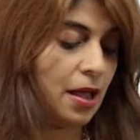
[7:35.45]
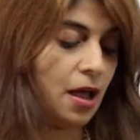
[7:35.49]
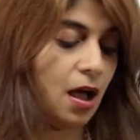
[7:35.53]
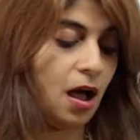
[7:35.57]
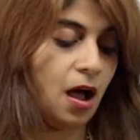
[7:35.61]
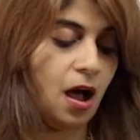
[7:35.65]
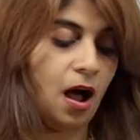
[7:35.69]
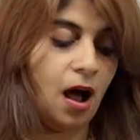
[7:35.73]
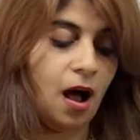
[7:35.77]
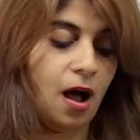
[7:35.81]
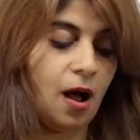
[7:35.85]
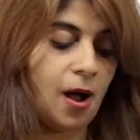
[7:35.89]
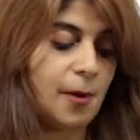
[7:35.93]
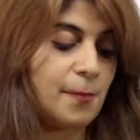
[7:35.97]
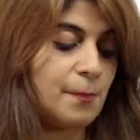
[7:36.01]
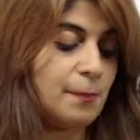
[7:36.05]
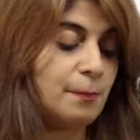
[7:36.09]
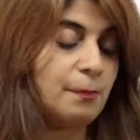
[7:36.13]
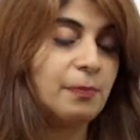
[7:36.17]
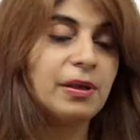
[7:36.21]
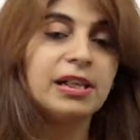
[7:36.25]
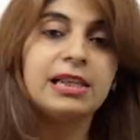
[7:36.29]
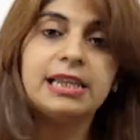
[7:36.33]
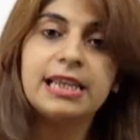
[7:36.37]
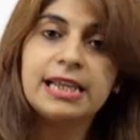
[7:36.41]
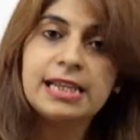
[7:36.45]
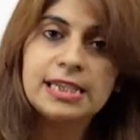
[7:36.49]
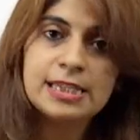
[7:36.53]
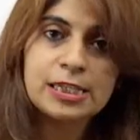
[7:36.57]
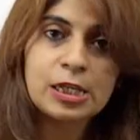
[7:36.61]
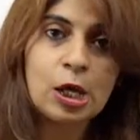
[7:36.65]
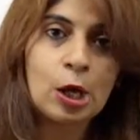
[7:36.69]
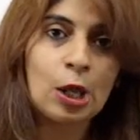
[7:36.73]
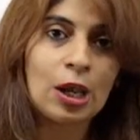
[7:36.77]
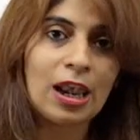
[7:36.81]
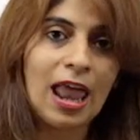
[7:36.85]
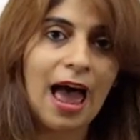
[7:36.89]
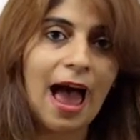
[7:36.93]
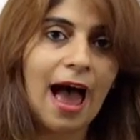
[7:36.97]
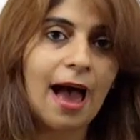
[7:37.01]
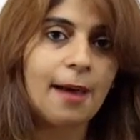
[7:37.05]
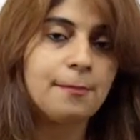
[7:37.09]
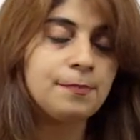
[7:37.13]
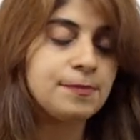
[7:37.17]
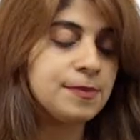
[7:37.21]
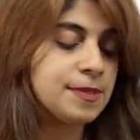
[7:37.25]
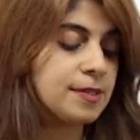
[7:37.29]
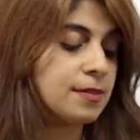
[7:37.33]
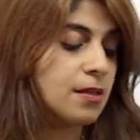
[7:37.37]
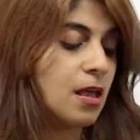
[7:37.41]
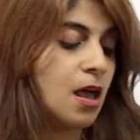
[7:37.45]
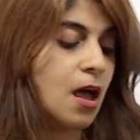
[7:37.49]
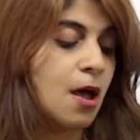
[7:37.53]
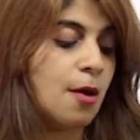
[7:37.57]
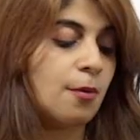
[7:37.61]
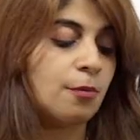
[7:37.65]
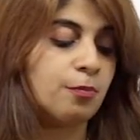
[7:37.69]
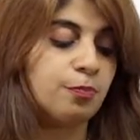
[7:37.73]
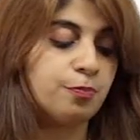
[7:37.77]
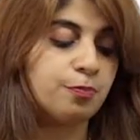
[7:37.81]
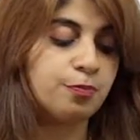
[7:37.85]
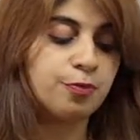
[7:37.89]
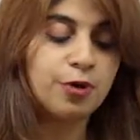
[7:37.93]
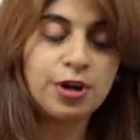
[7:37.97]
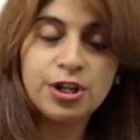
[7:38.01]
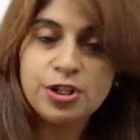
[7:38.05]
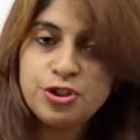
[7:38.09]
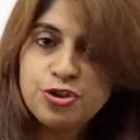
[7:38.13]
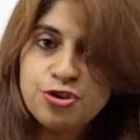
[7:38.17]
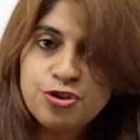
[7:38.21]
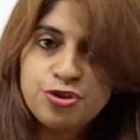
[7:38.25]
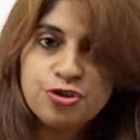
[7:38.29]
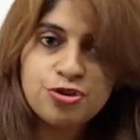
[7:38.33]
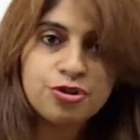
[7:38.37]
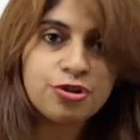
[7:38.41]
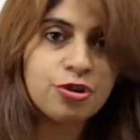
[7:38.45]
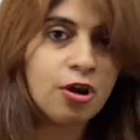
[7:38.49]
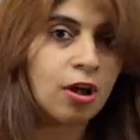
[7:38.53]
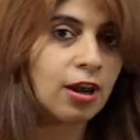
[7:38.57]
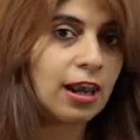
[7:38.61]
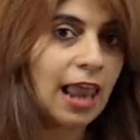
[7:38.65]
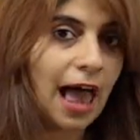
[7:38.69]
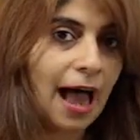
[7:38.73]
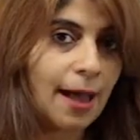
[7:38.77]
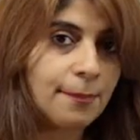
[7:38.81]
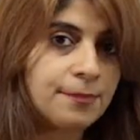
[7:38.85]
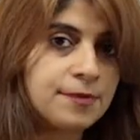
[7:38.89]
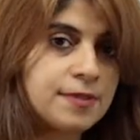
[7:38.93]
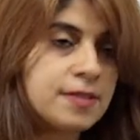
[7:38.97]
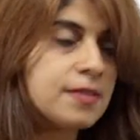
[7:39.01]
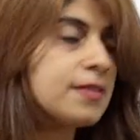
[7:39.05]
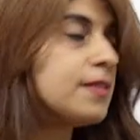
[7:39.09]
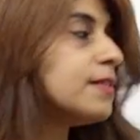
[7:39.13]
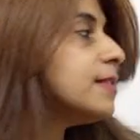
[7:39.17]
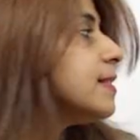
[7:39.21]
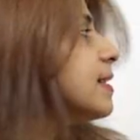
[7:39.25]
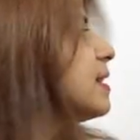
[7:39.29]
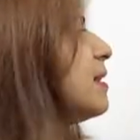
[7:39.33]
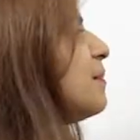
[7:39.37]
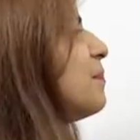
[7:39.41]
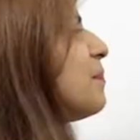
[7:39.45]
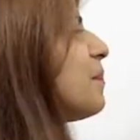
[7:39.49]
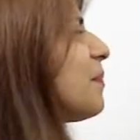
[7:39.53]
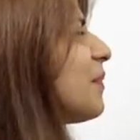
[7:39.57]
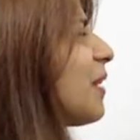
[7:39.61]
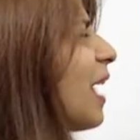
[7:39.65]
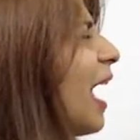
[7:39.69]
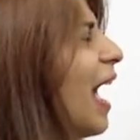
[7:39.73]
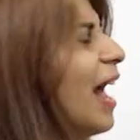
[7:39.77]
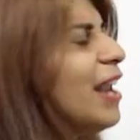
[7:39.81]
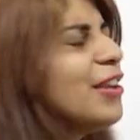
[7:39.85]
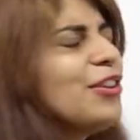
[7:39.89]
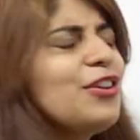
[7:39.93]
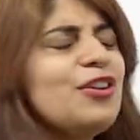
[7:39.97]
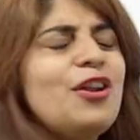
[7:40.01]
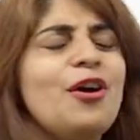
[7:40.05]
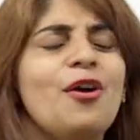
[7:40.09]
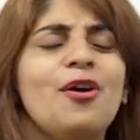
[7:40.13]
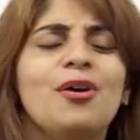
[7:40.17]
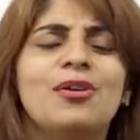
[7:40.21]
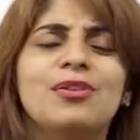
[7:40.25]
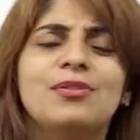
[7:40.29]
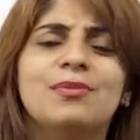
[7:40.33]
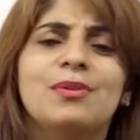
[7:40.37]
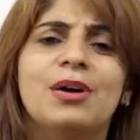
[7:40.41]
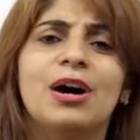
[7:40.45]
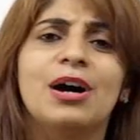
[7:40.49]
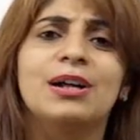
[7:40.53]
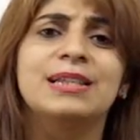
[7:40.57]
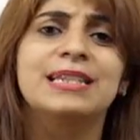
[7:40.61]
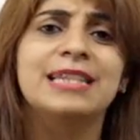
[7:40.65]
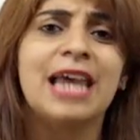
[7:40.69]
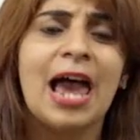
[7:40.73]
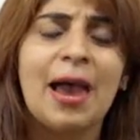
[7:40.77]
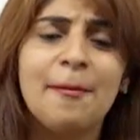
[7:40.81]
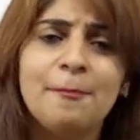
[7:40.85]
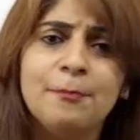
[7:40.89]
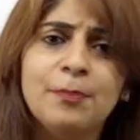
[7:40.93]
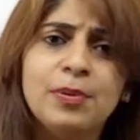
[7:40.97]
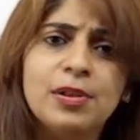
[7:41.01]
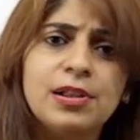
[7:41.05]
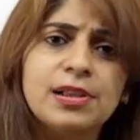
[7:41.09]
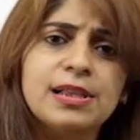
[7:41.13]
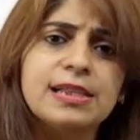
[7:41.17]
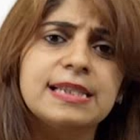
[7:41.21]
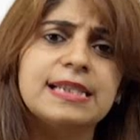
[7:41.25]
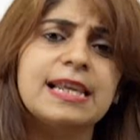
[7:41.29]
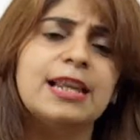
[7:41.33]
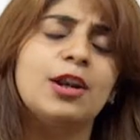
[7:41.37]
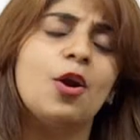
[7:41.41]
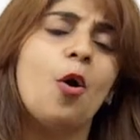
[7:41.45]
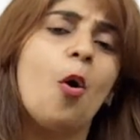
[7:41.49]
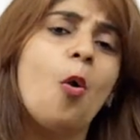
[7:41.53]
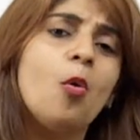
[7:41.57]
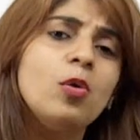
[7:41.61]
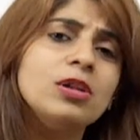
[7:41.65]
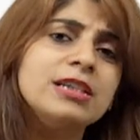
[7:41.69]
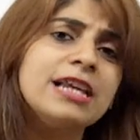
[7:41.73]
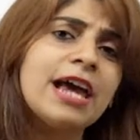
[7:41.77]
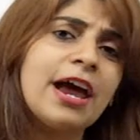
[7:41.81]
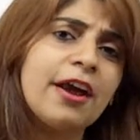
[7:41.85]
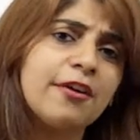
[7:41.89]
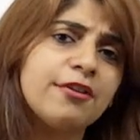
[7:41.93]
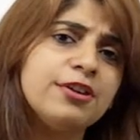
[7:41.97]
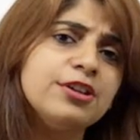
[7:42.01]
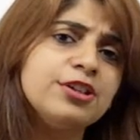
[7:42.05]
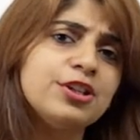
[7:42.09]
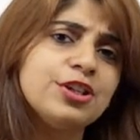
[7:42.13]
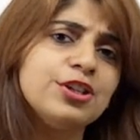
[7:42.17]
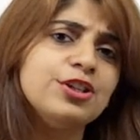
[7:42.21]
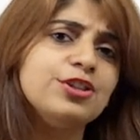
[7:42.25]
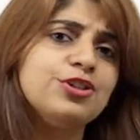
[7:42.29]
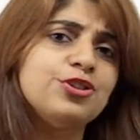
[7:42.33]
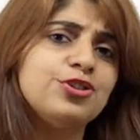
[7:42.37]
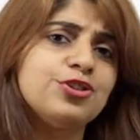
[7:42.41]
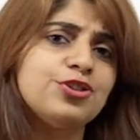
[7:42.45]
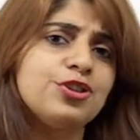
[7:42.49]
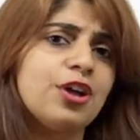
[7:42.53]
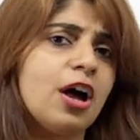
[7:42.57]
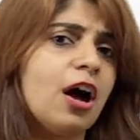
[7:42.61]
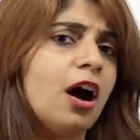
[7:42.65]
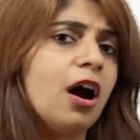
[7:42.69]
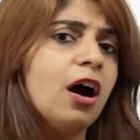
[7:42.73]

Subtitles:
Buildings collapse, bridge collapses, and you know, temples and old heritage